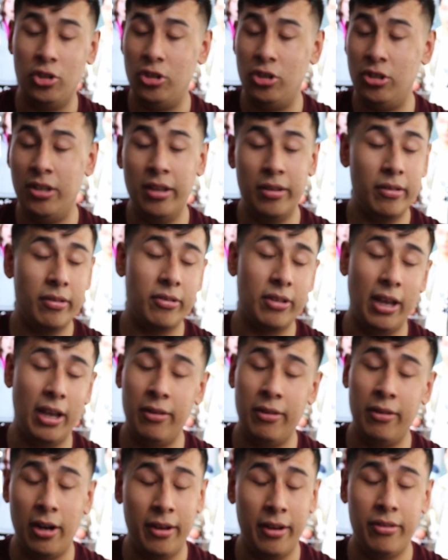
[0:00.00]

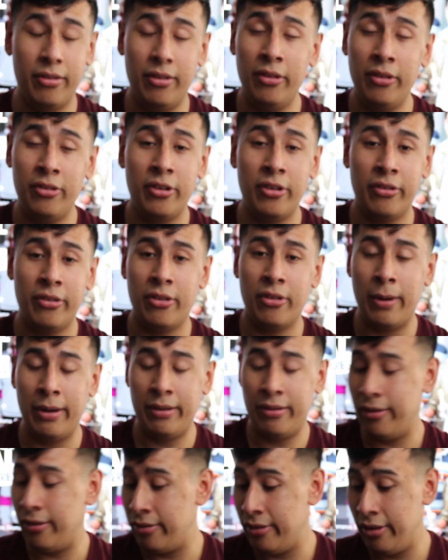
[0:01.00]
is this just the
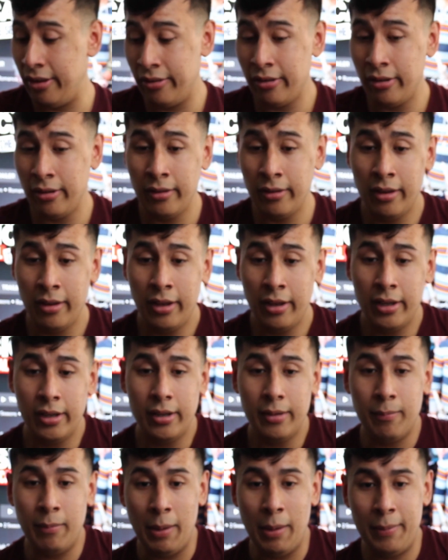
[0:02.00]
rest of the season?
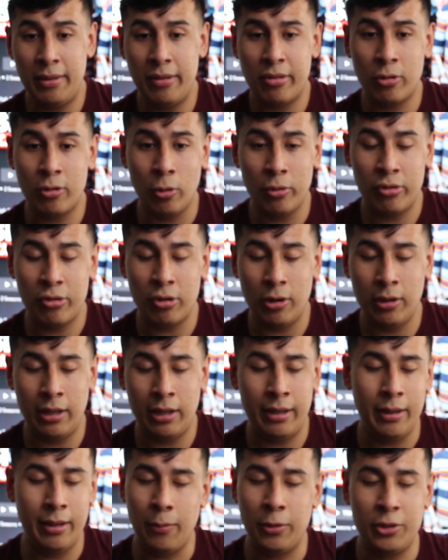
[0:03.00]
Maybe the school
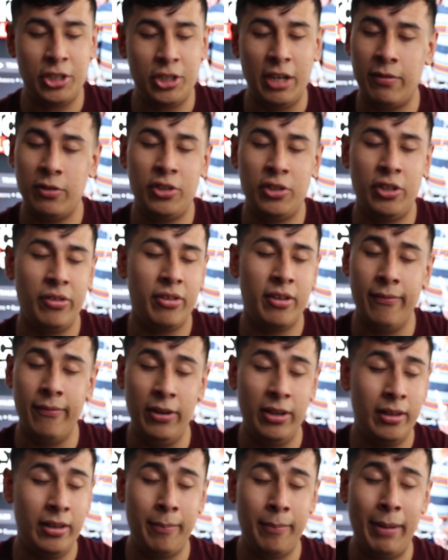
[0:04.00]
storyline, then whenever she's
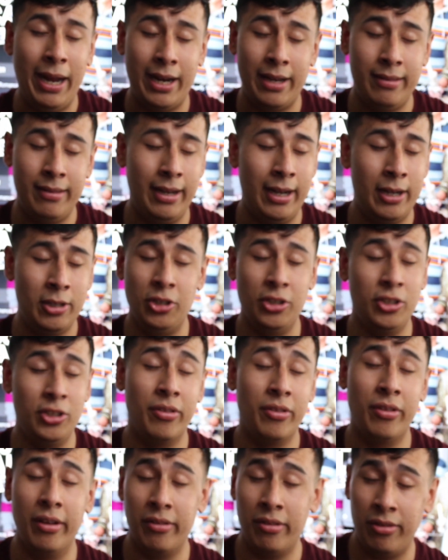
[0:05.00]
conveniently back in town, she just
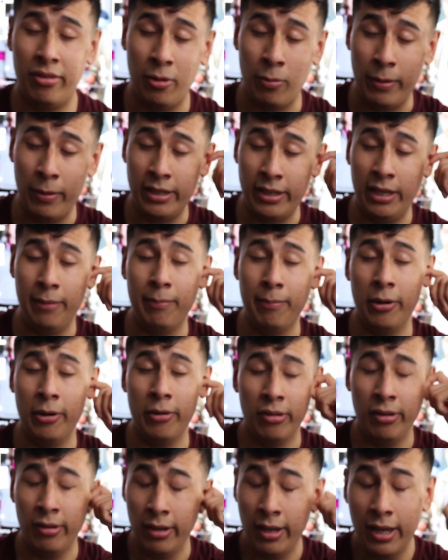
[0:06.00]
doesn't see Ricky in
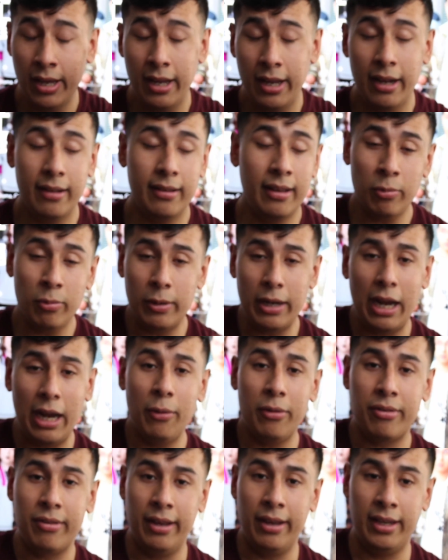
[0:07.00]
person. That's what I
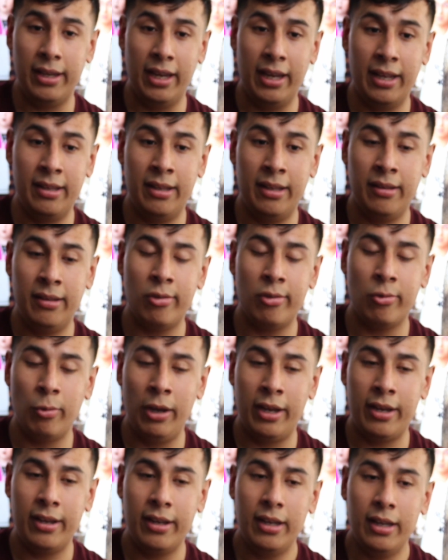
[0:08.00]
was thinking. And then this
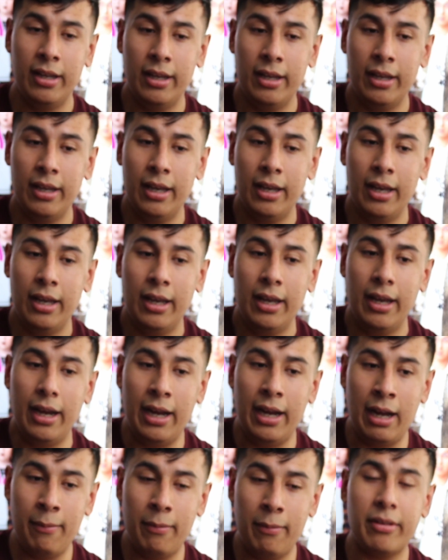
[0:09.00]
week,
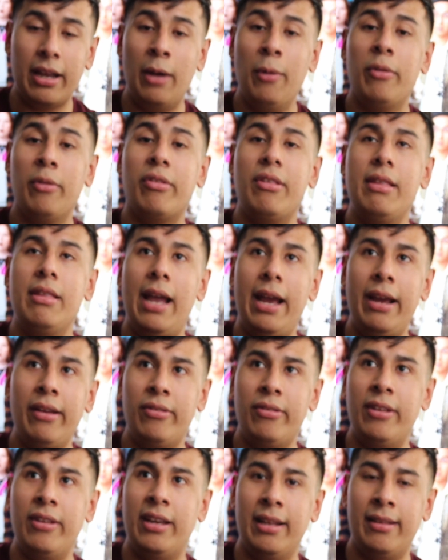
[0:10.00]
it was nice
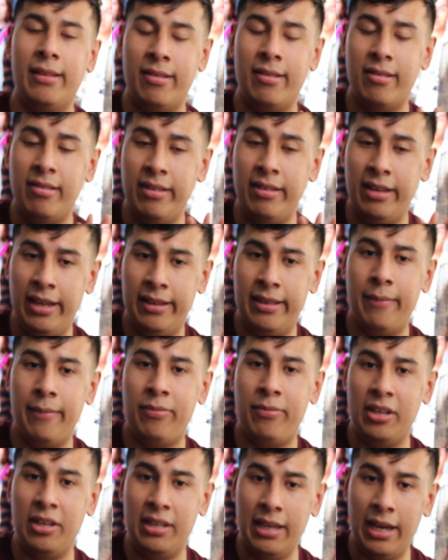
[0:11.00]
to get to see them
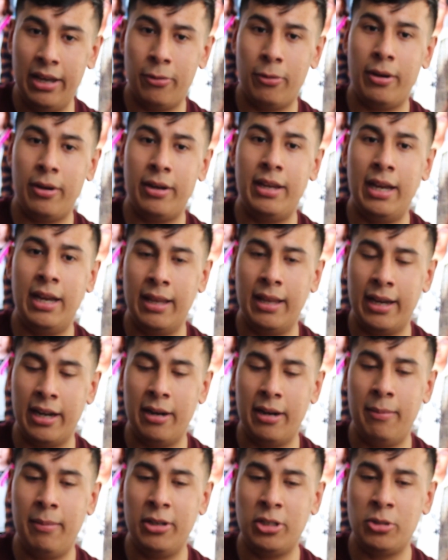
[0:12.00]
together again, like, on
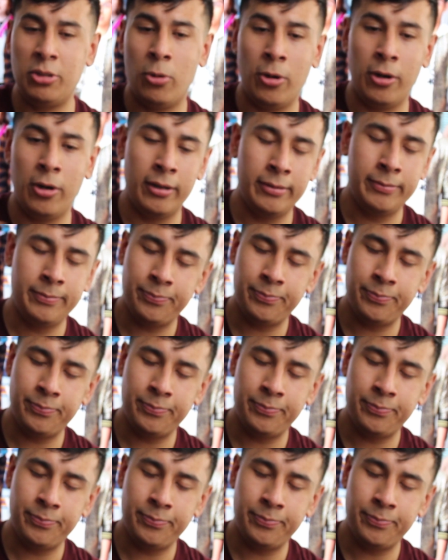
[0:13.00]
a much more